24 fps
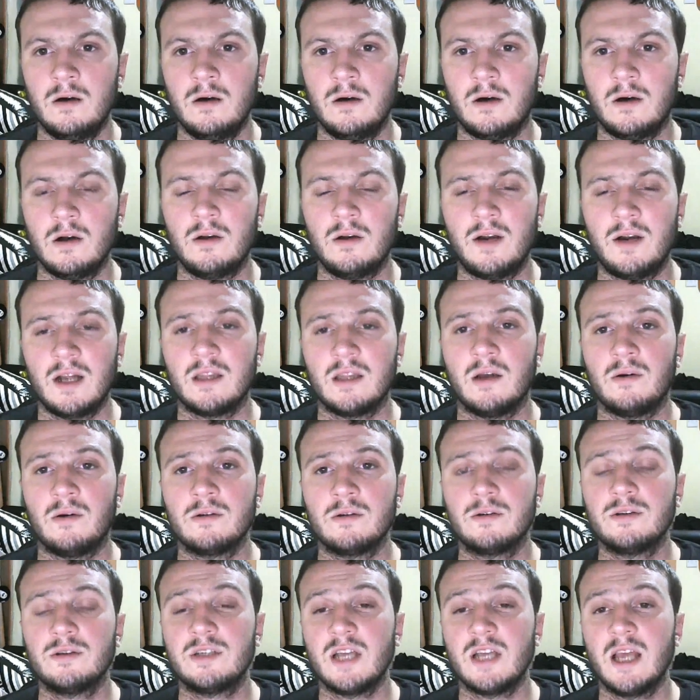Alright, I want
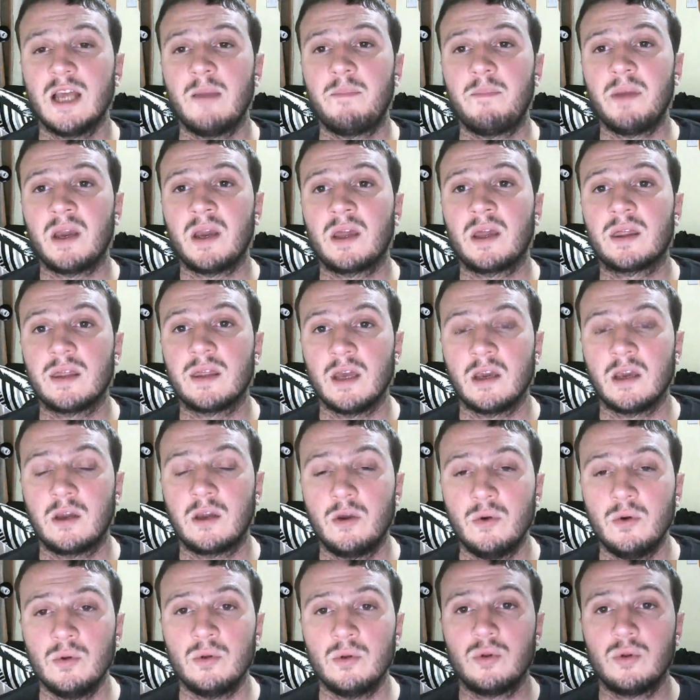to say a big thank
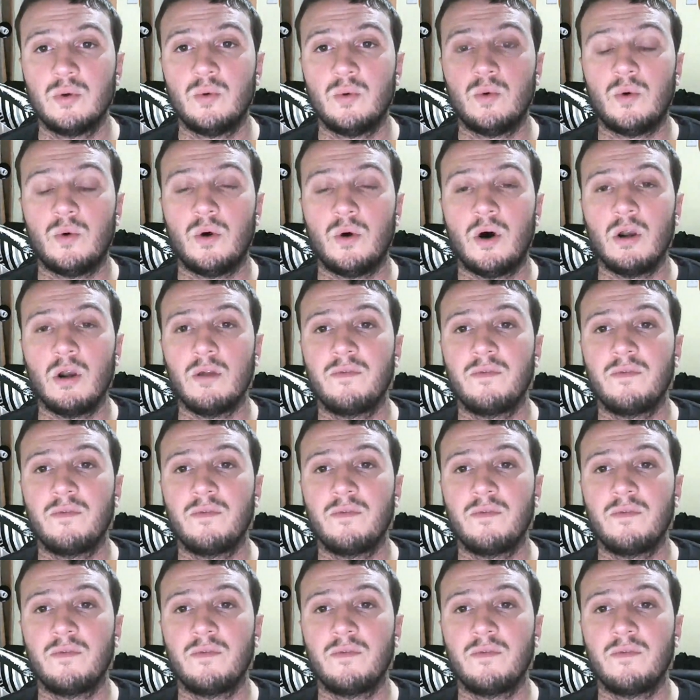you to all of